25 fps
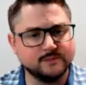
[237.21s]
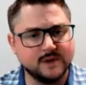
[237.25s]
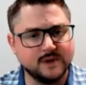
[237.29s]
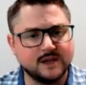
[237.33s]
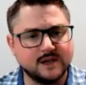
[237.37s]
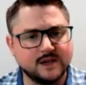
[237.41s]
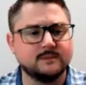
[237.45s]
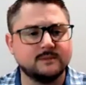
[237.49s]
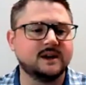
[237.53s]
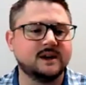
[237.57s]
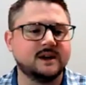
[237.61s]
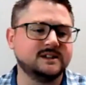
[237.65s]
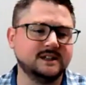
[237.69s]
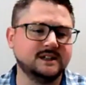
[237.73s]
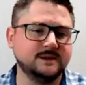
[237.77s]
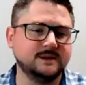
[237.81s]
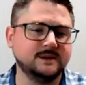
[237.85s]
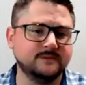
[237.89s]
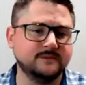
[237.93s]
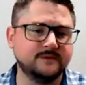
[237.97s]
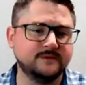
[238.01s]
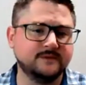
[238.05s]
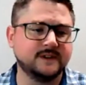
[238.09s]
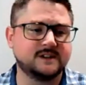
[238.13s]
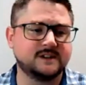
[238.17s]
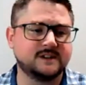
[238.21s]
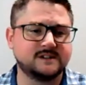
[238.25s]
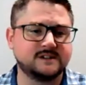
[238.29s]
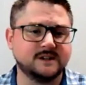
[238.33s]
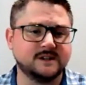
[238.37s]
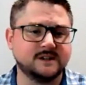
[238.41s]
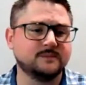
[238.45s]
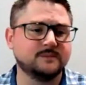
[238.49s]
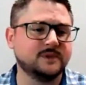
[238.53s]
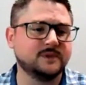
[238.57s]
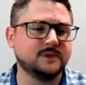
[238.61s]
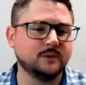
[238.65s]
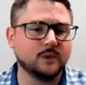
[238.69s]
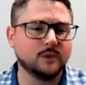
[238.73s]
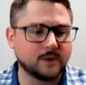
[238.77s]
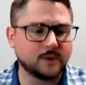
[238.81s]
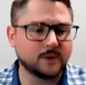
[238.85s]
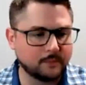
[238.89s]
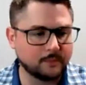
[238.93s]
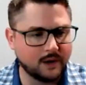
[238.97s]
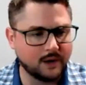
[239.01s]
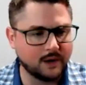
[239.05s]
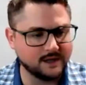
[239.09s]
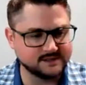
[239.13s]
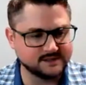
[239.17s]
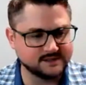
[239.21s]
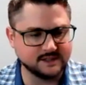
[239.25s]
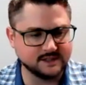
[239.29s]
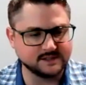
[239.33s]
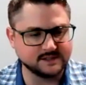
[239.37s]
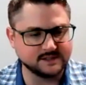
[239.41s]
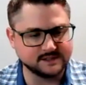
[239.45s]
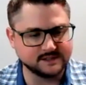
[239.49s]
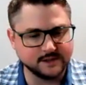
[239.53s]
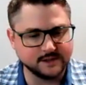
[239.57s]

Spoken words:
make my team fix something with a process.